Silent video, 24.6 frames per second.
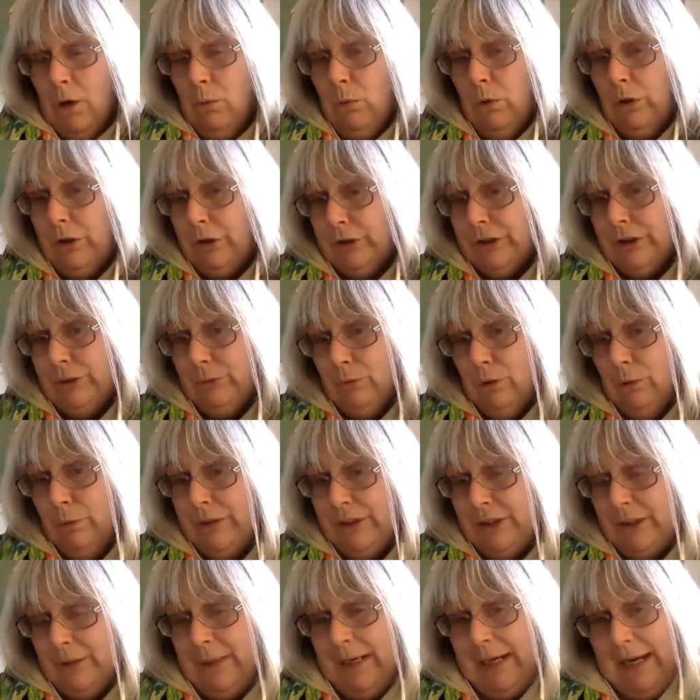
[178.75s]
What we're
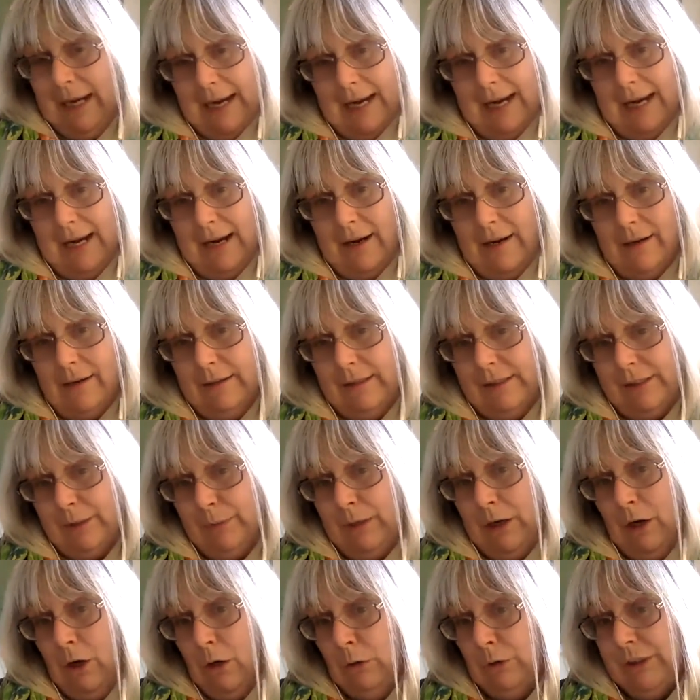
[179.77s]
doing here is
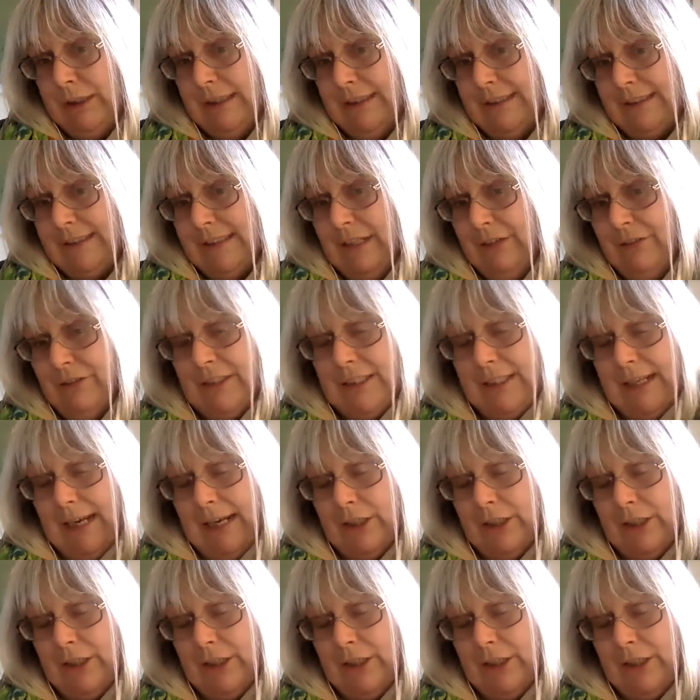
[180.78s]
we're holding safety